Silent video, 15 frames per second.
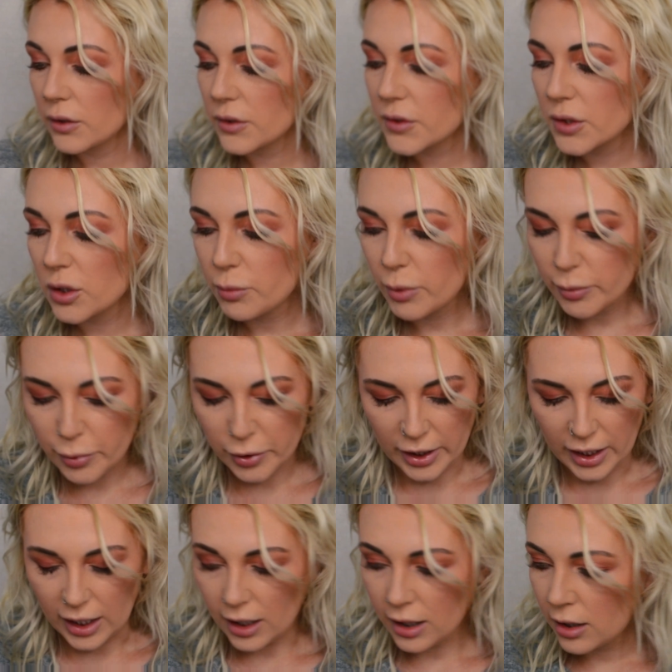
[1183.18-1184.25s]
Super
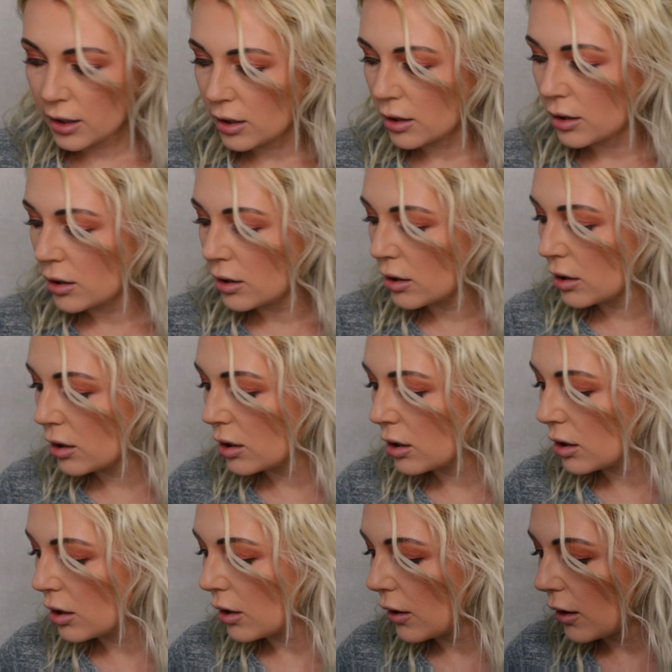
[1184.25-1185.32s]
pretty.
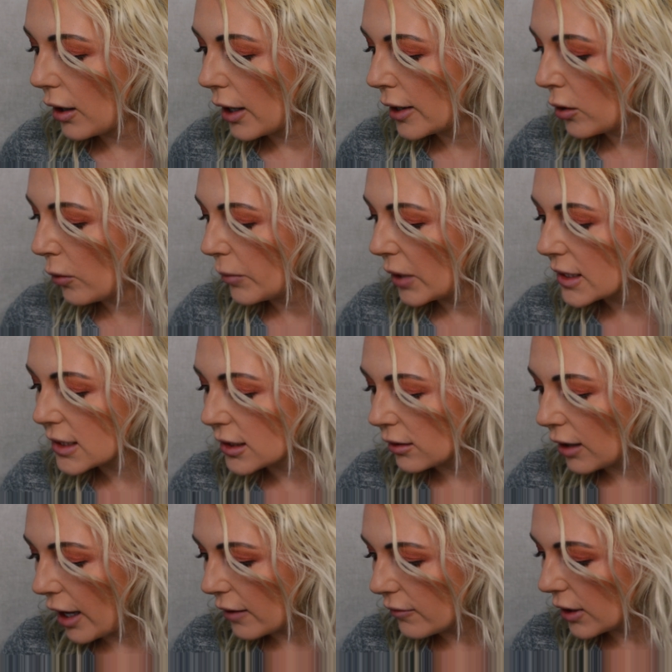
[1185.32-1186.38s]
I hope they still
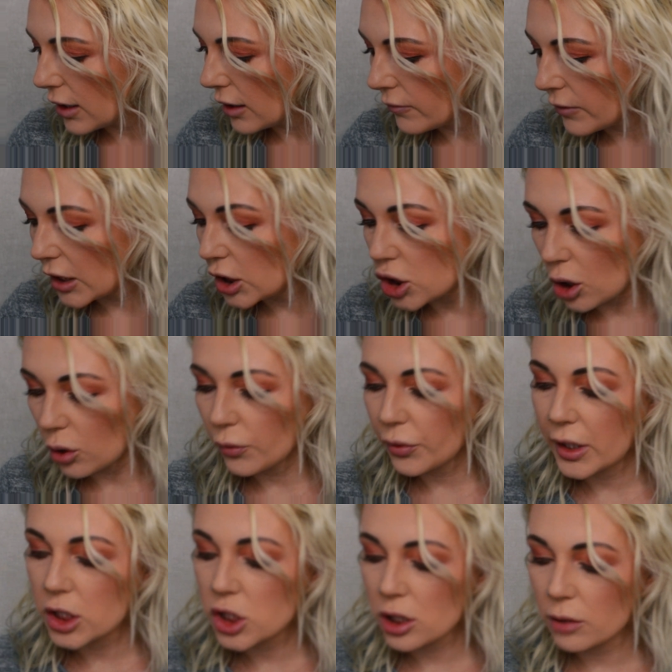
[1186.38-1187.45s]
have it. If they don't,
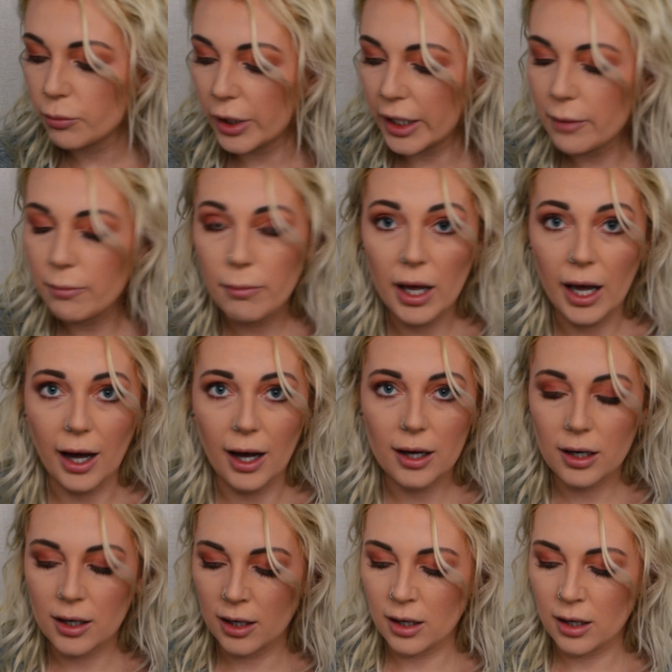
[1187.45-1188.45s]
they should bring it back.